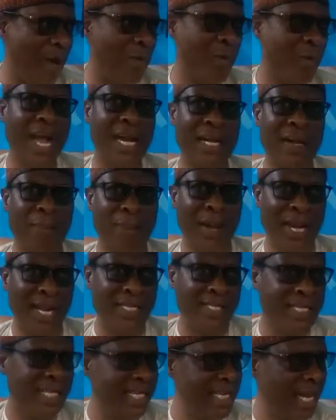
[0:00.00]
while the
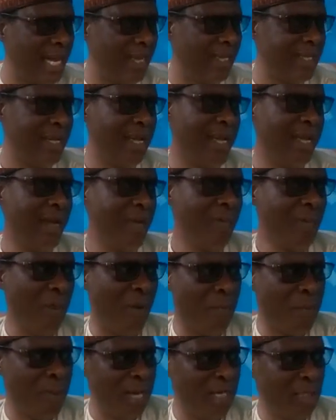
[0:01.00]
Palestinian
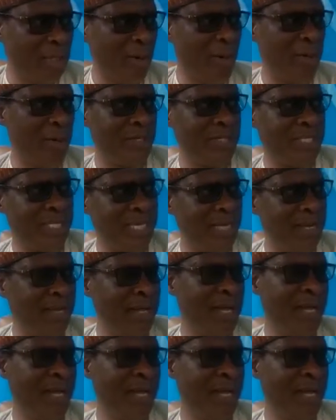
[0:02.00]
population will still